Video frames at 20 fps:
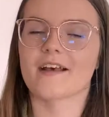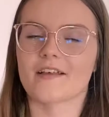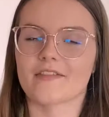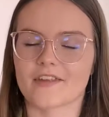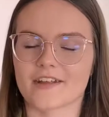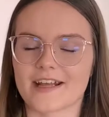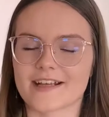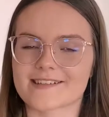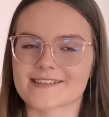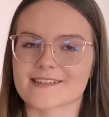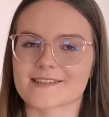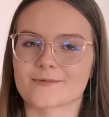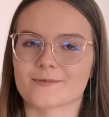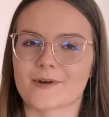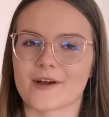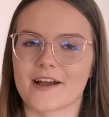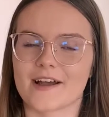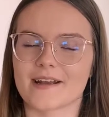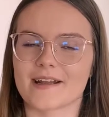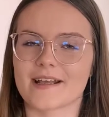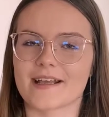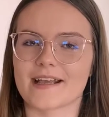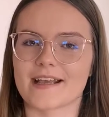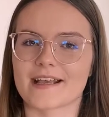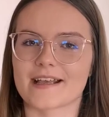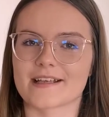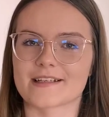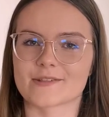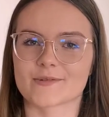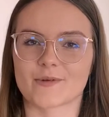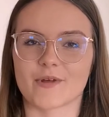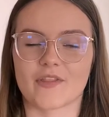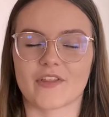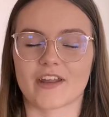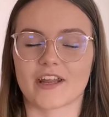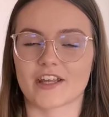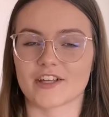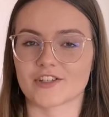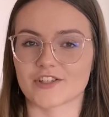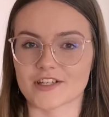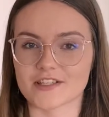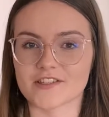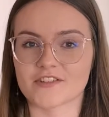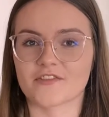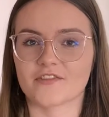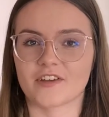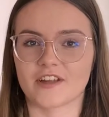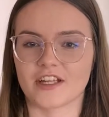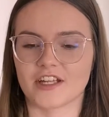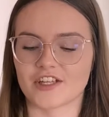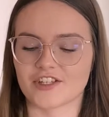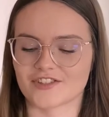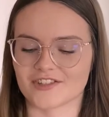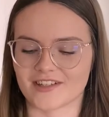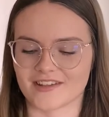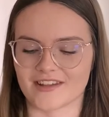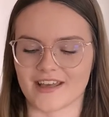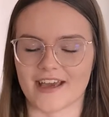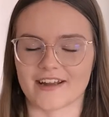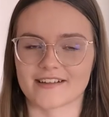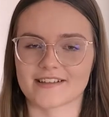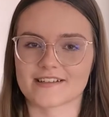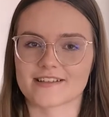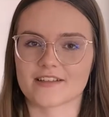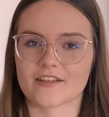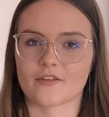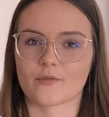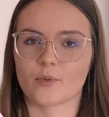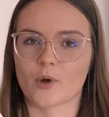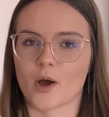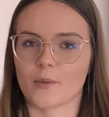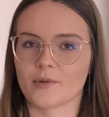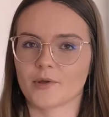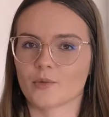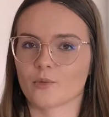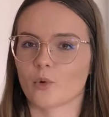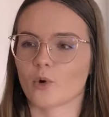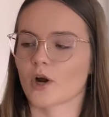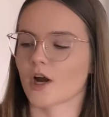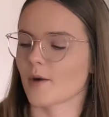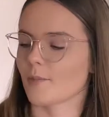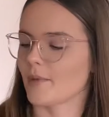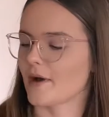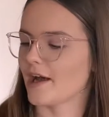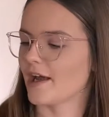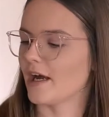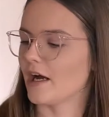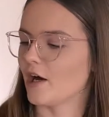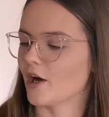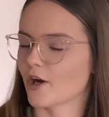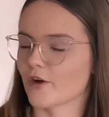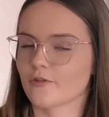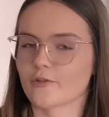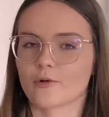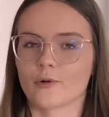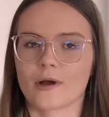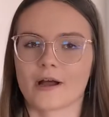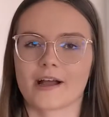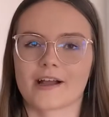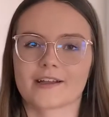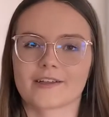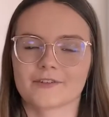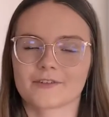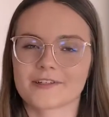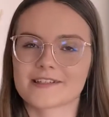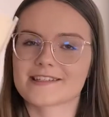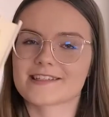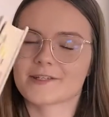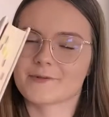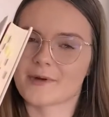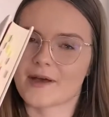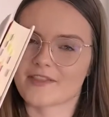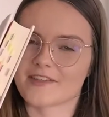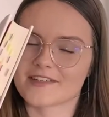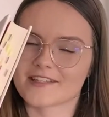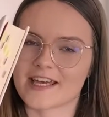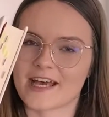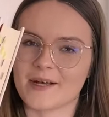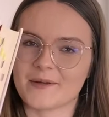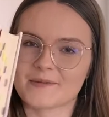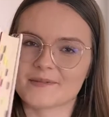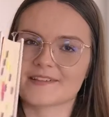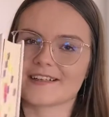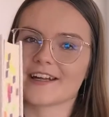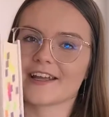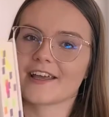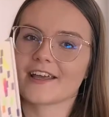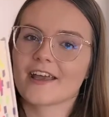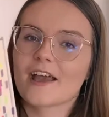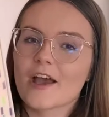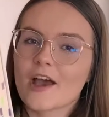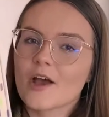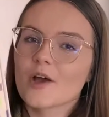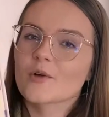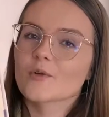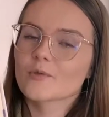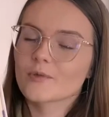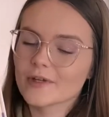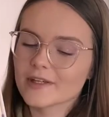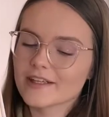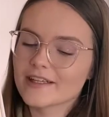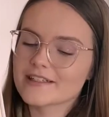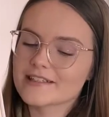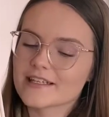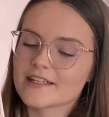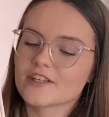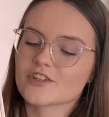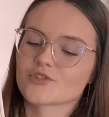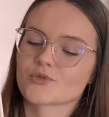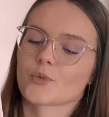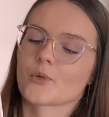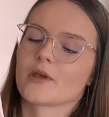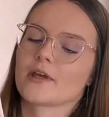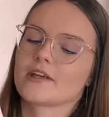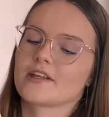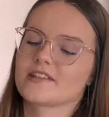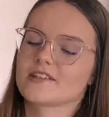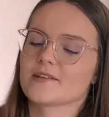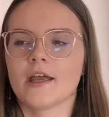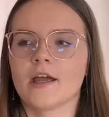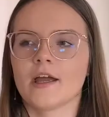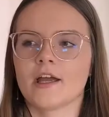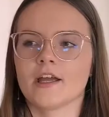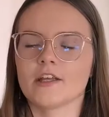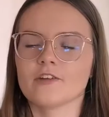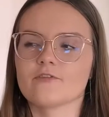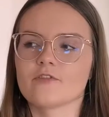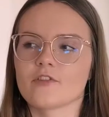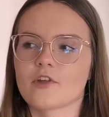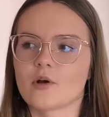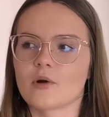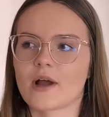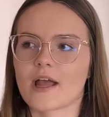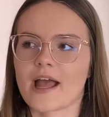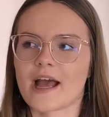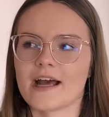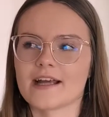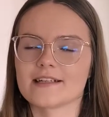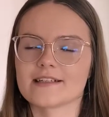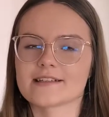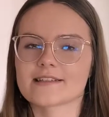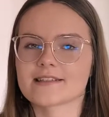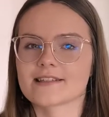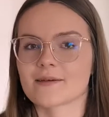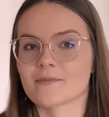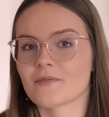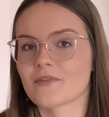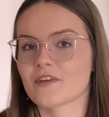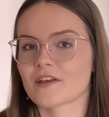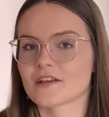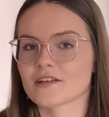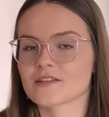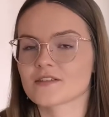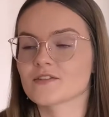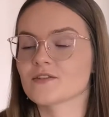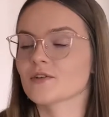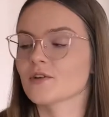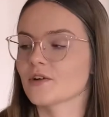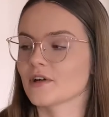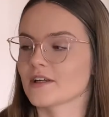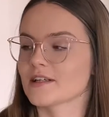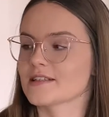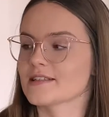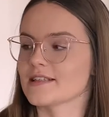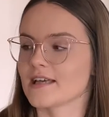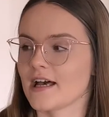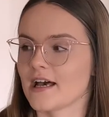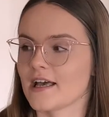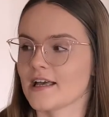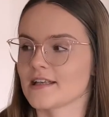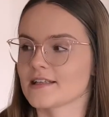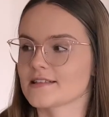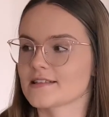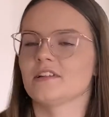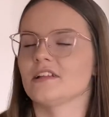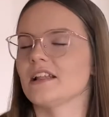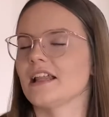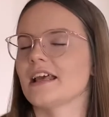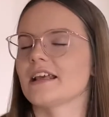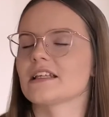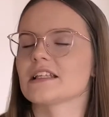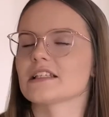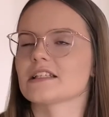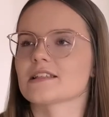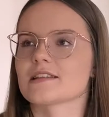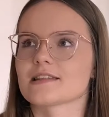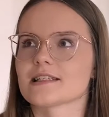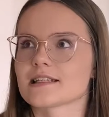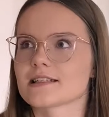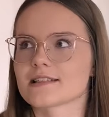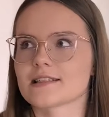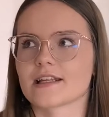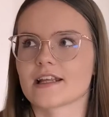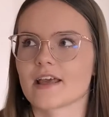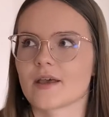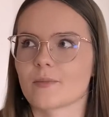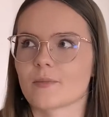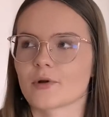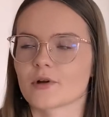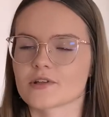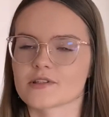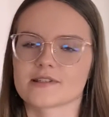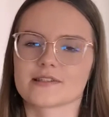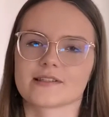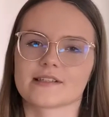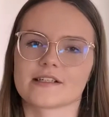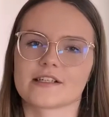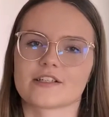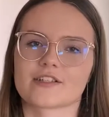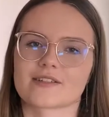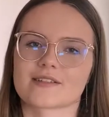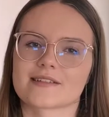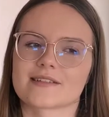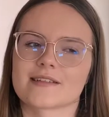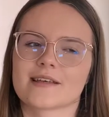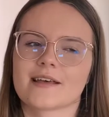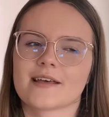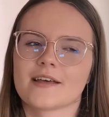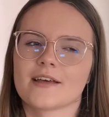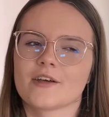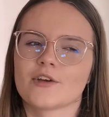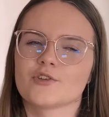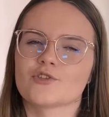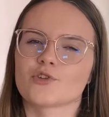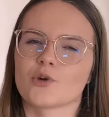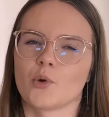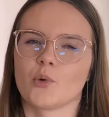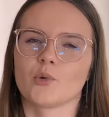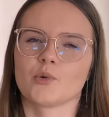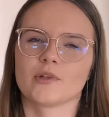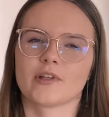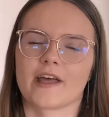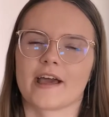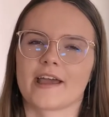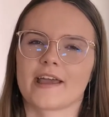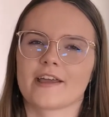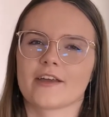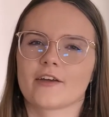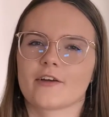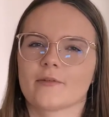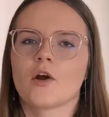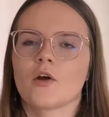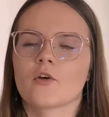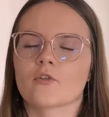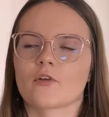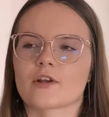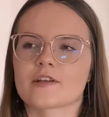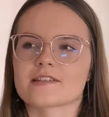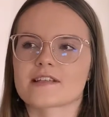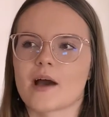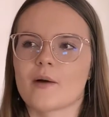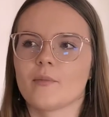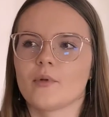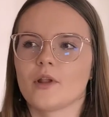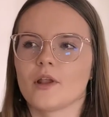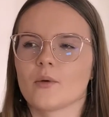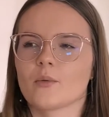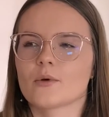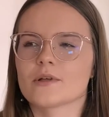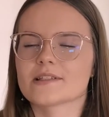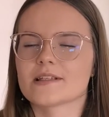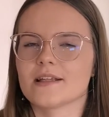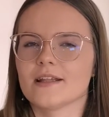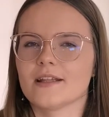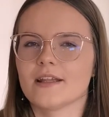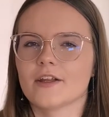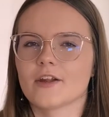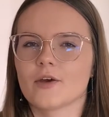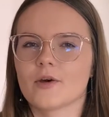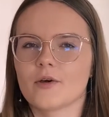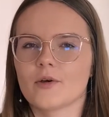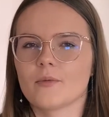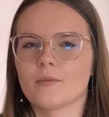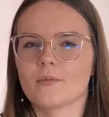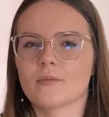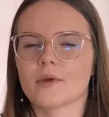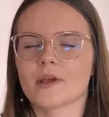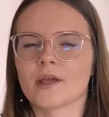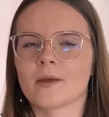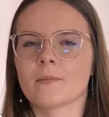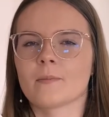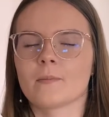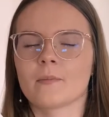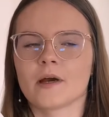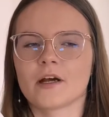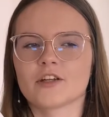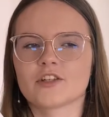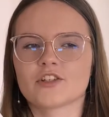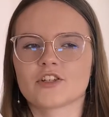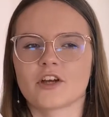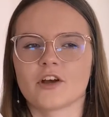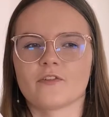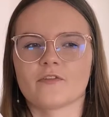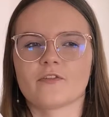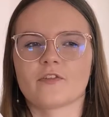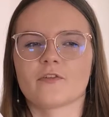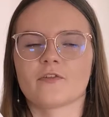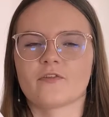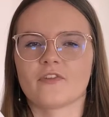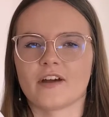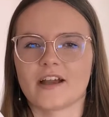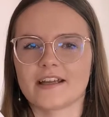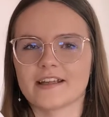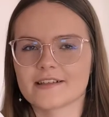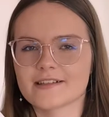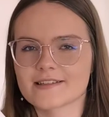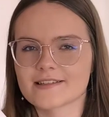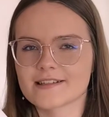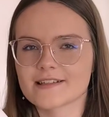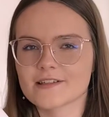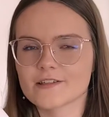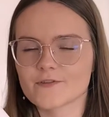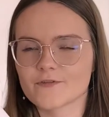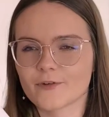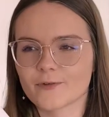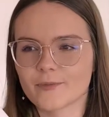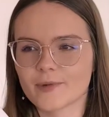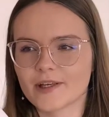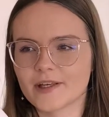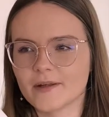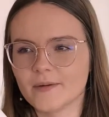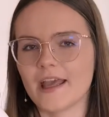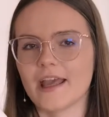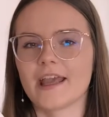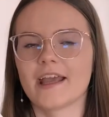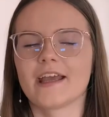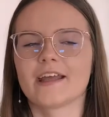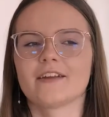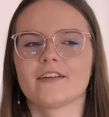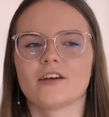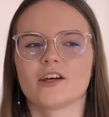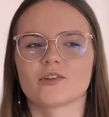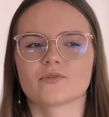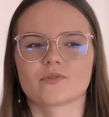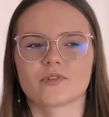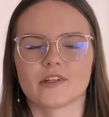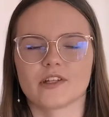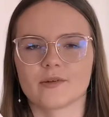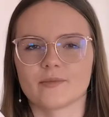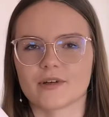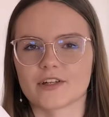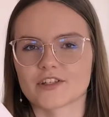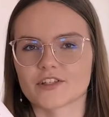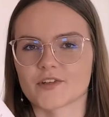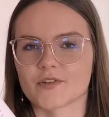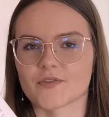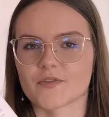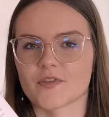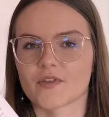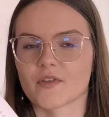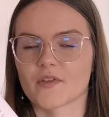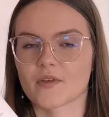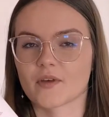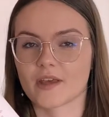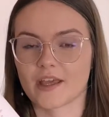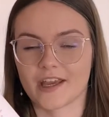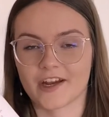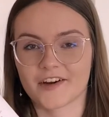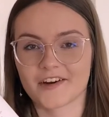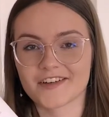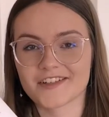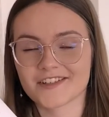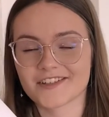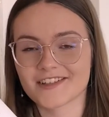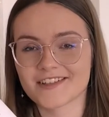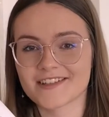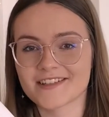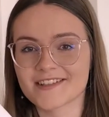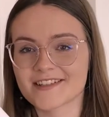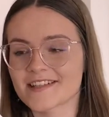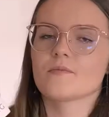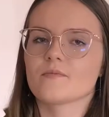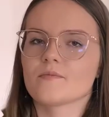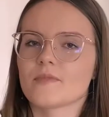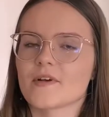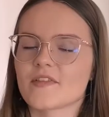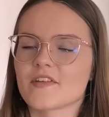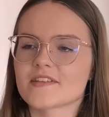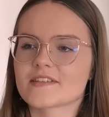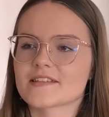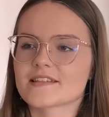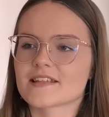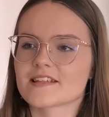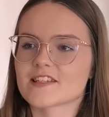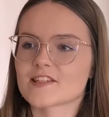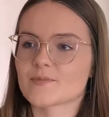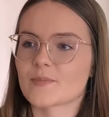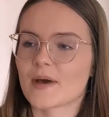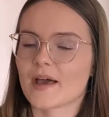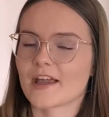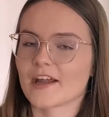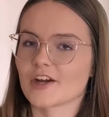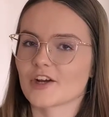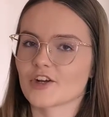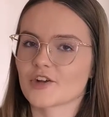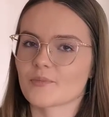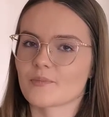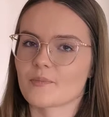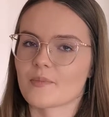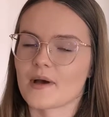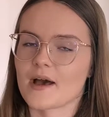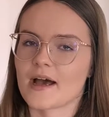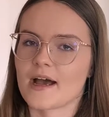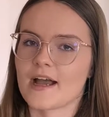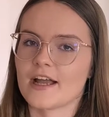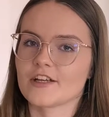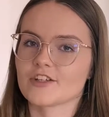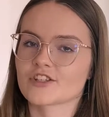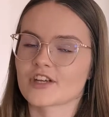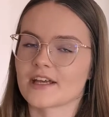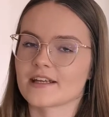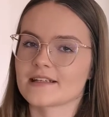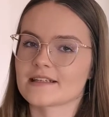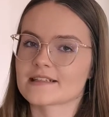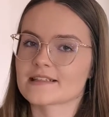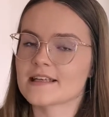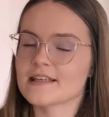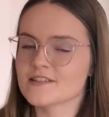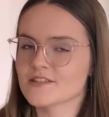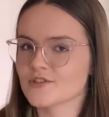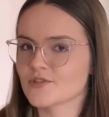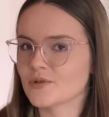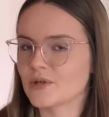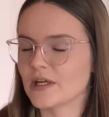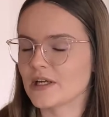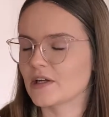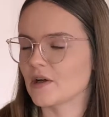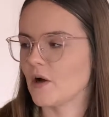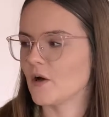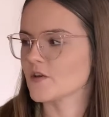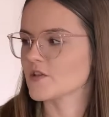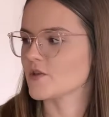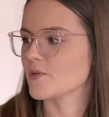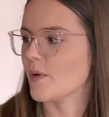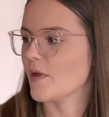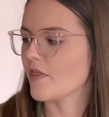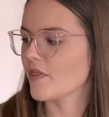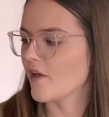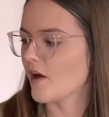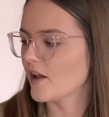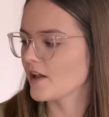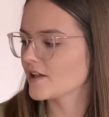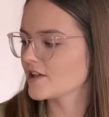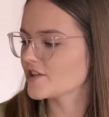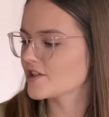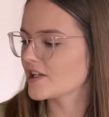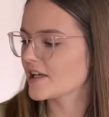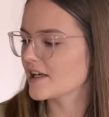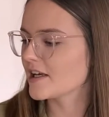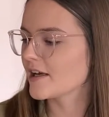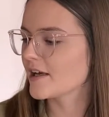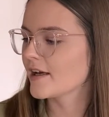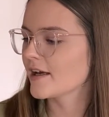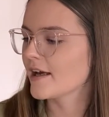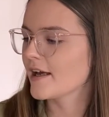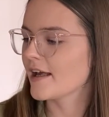The next one is one that I just finished, and that is The Poppy War by R.F. Kuang. You can see by the tabs that I really did enjoy it, even though I had some things to criticize, like things that I personally just don't like. For example, it was a little bit much of the fighting scenes for me, and not really much of characters. But this is inspired by Chinese history and also mythology.